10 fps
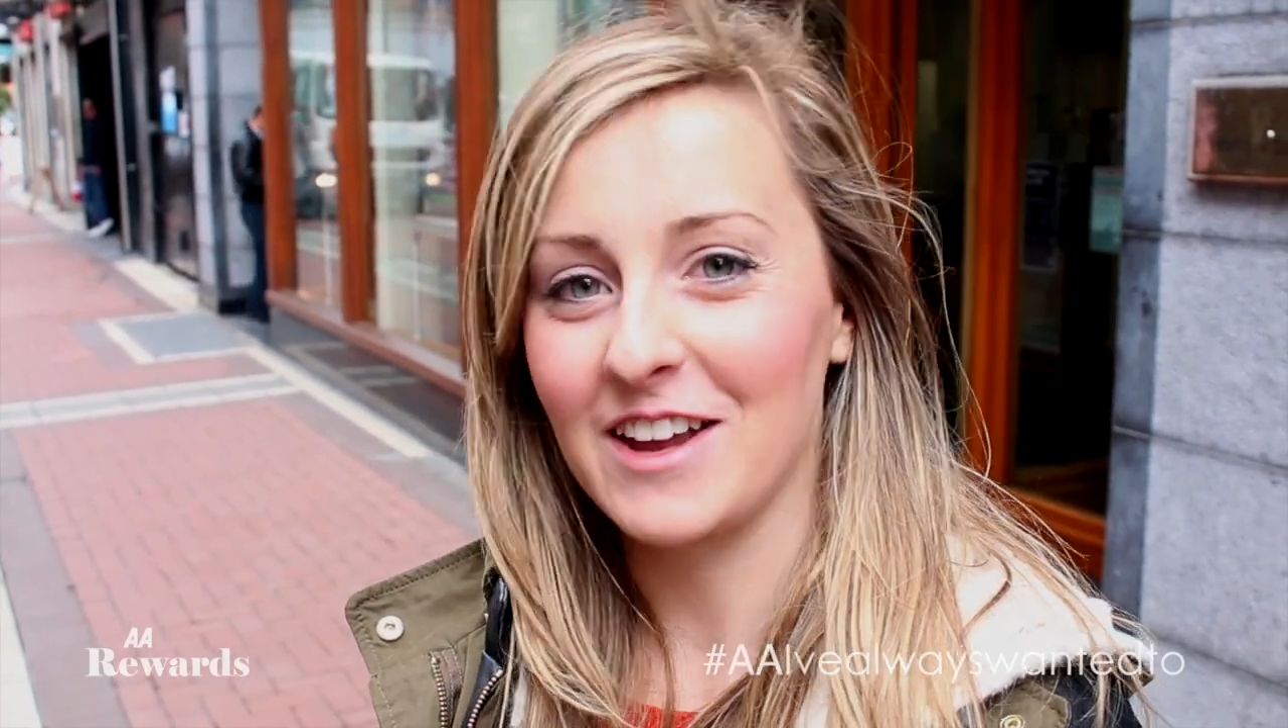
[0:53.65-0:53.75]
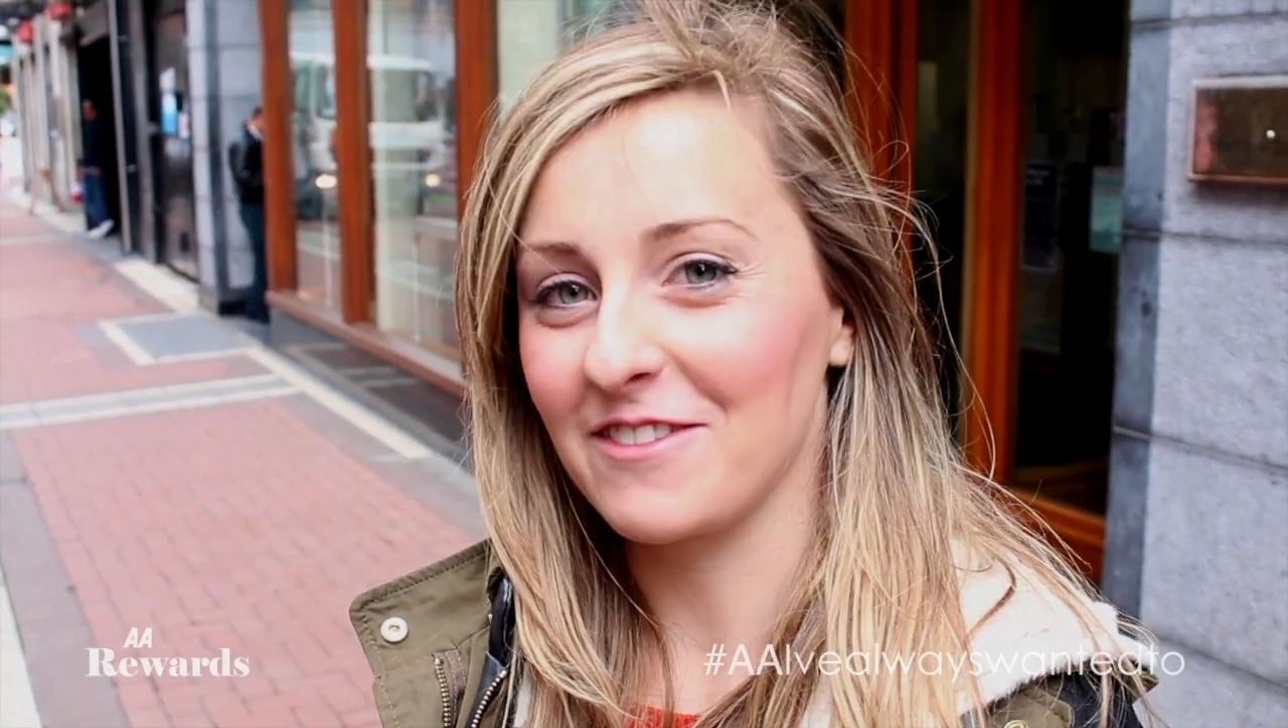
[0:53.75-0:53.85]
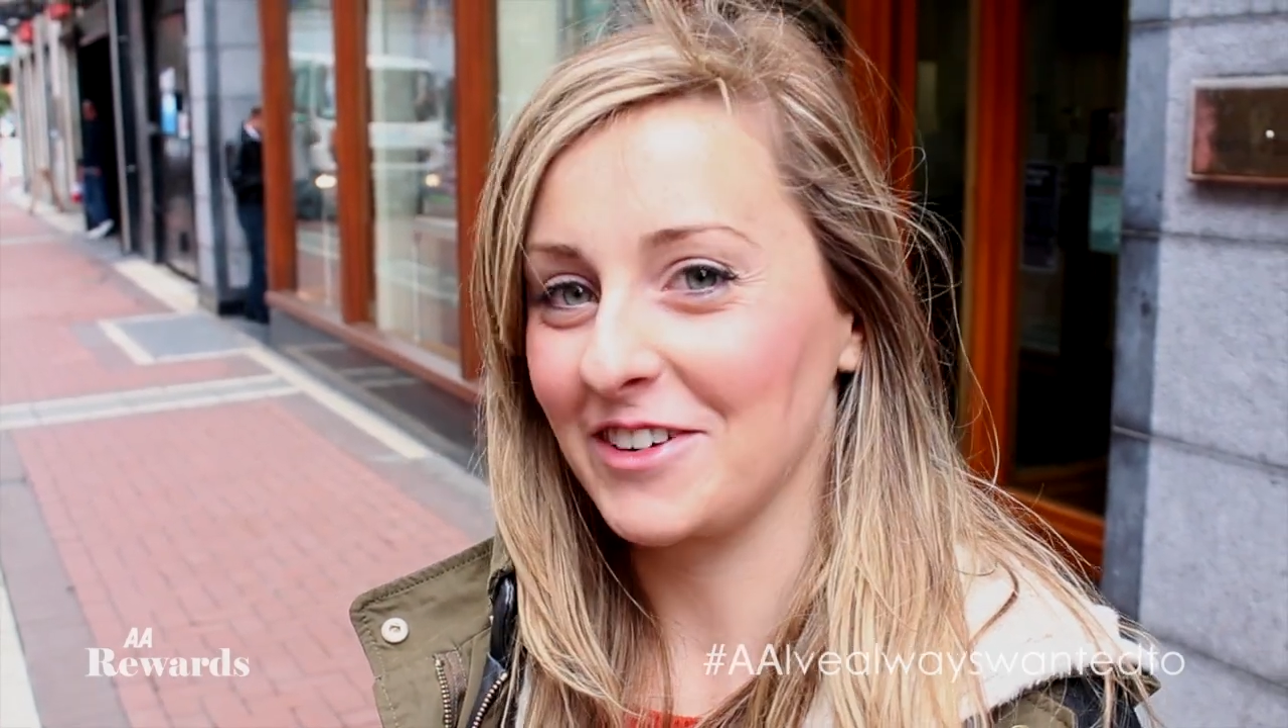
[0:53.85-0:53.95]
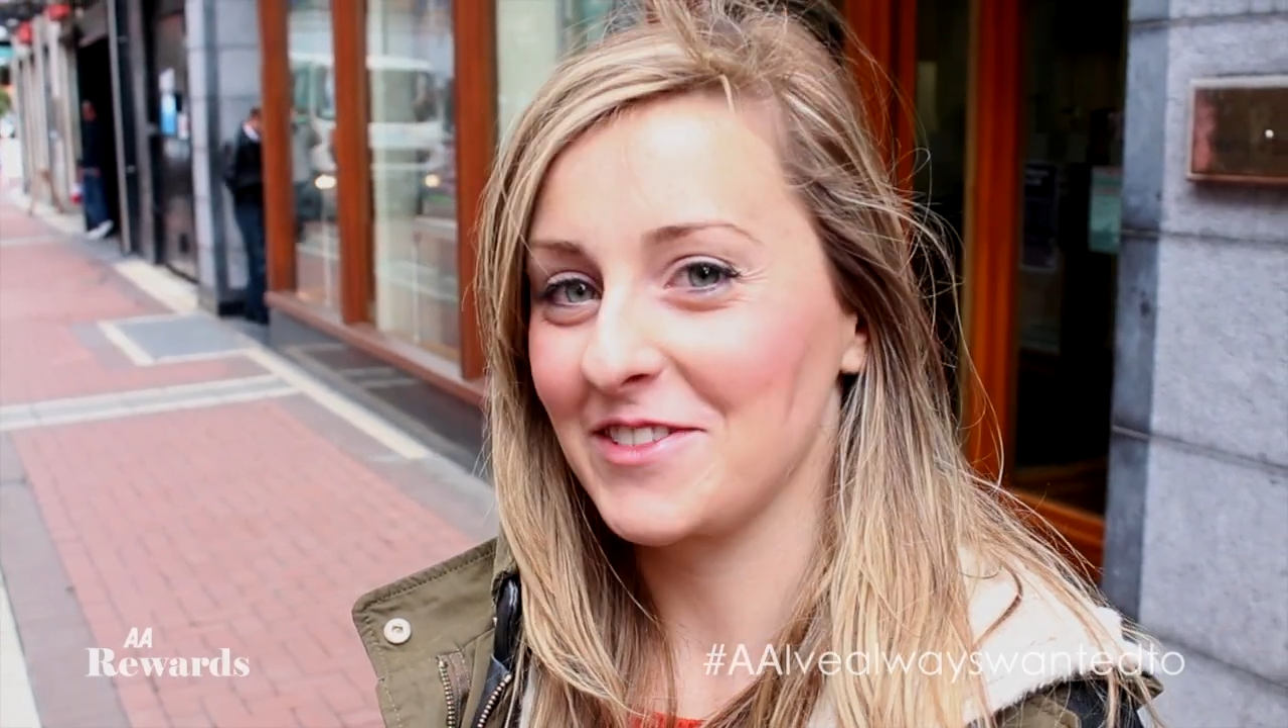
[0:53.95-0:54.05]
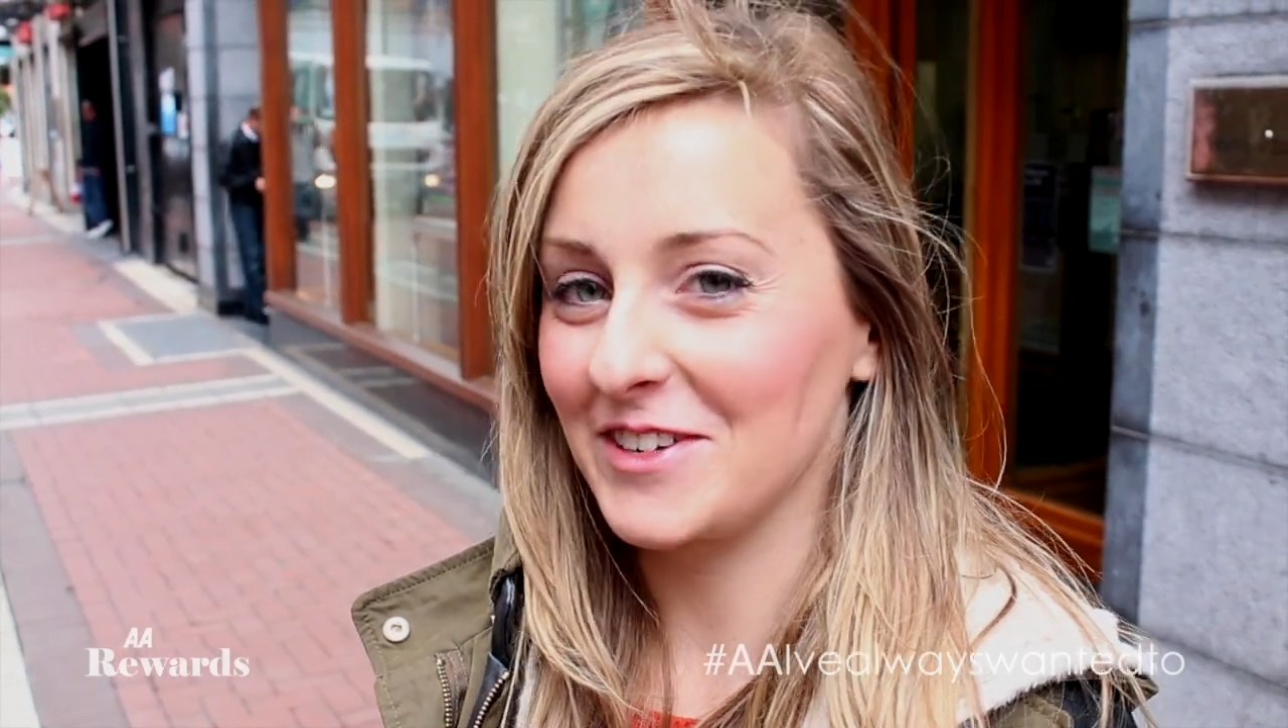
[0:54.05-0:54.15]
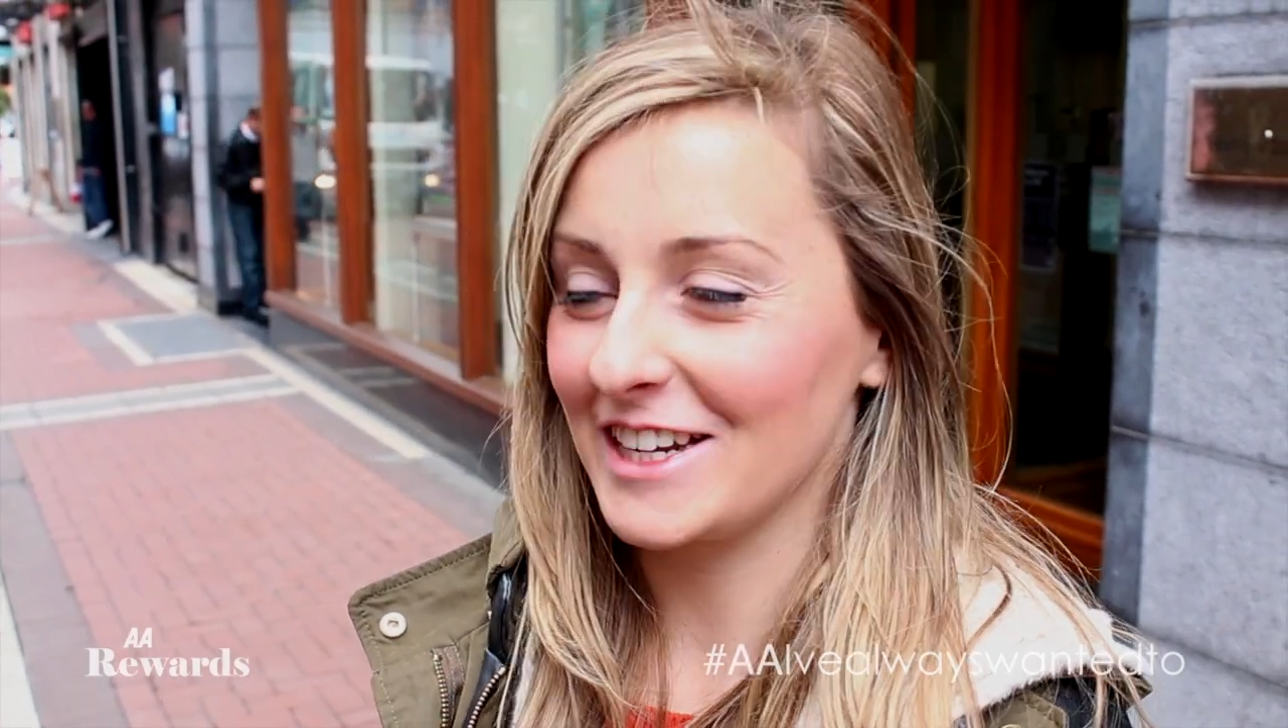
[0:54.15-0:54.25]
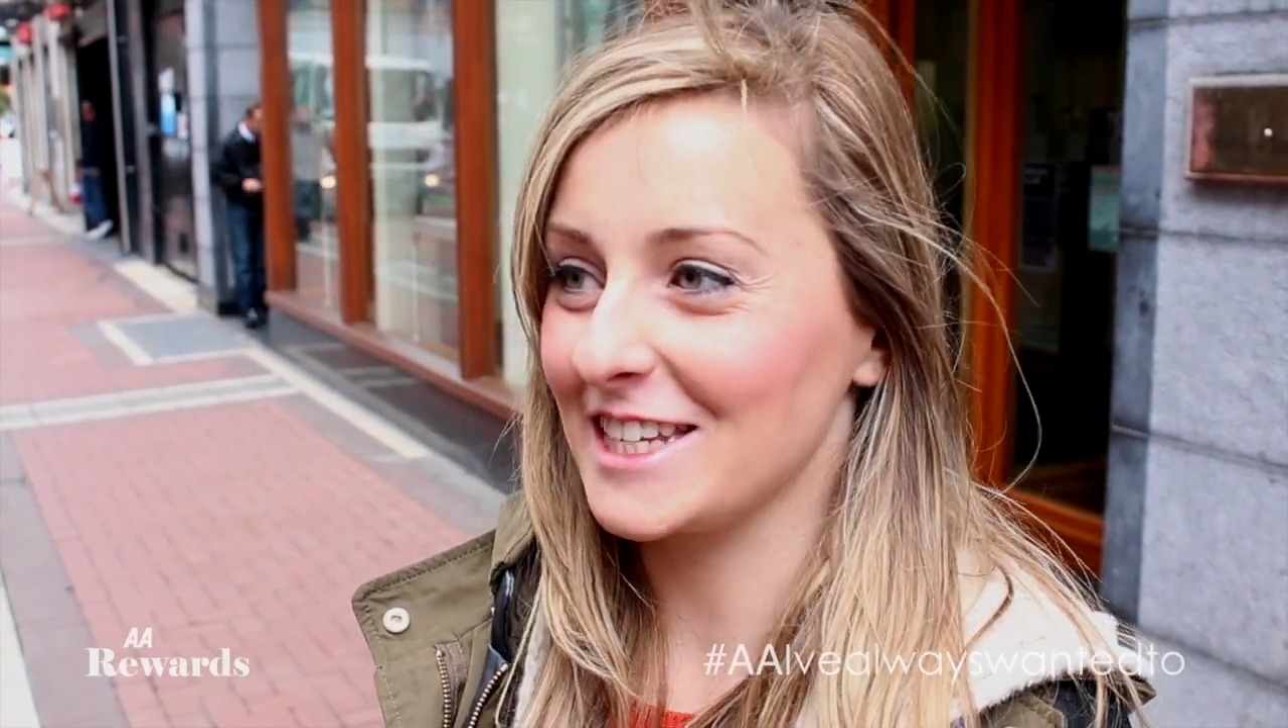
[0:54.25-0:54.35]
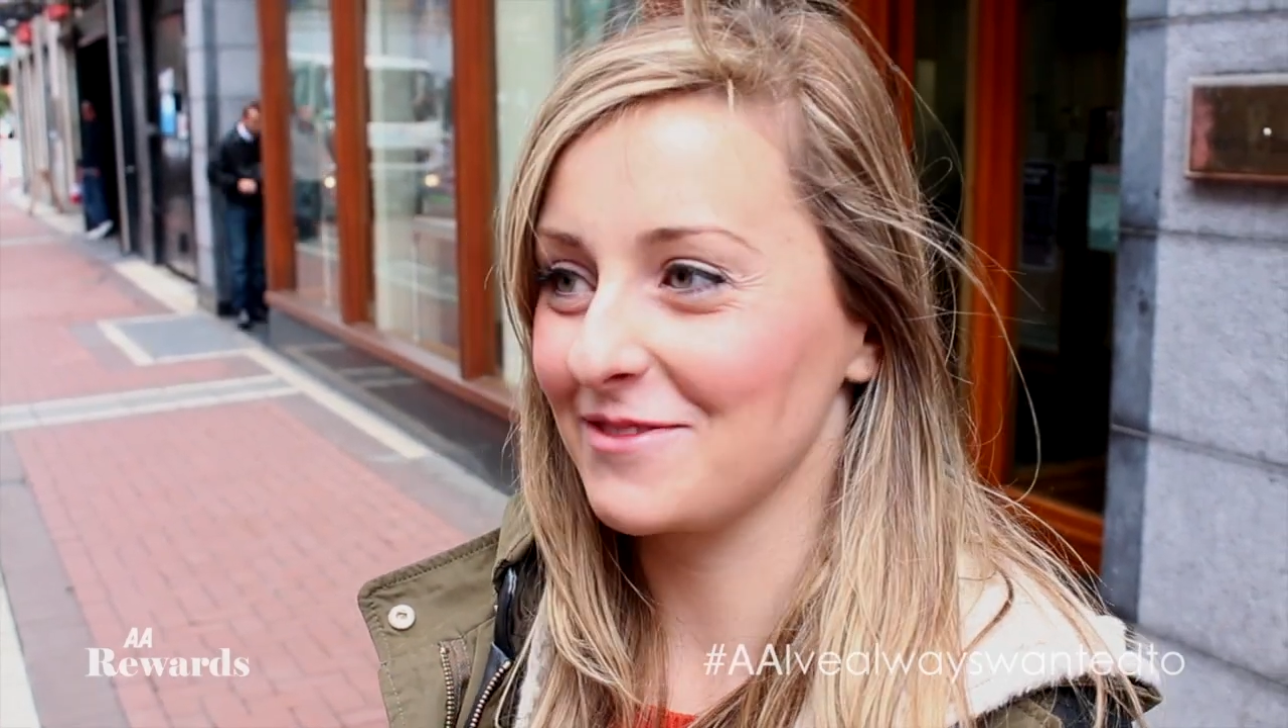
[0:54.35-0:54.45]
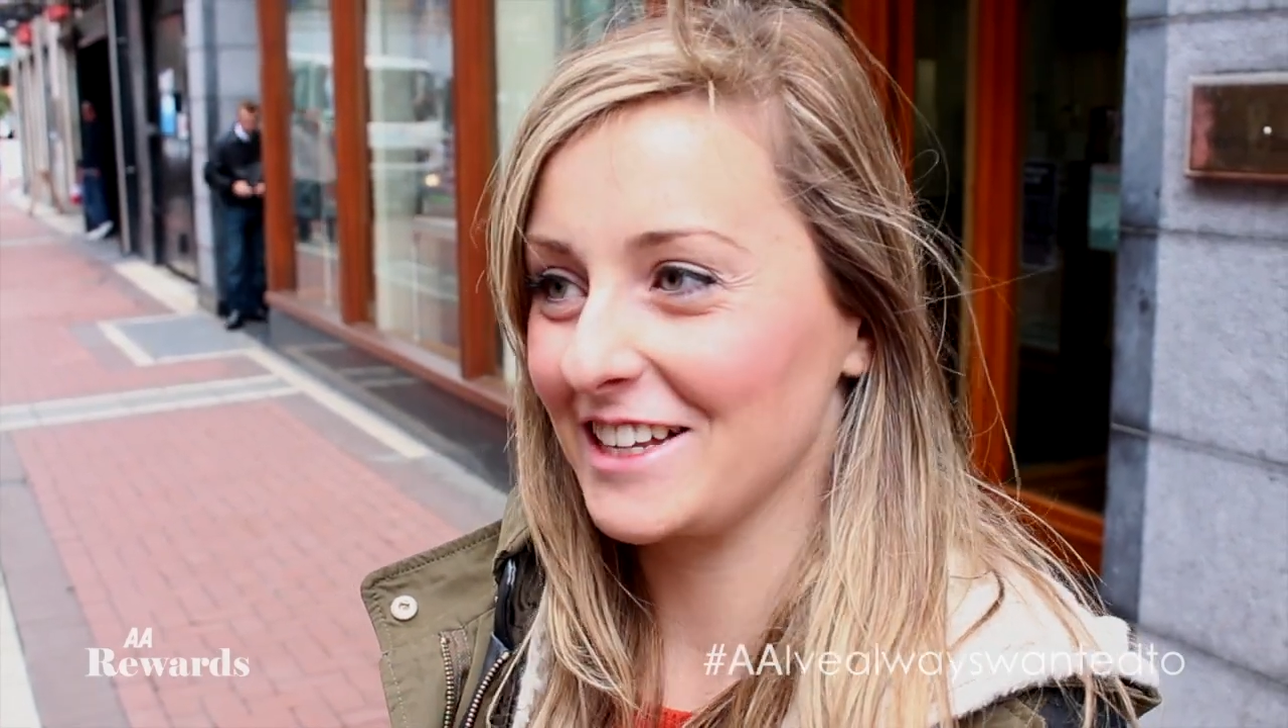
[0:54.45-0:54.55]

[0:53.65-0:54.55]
never really seen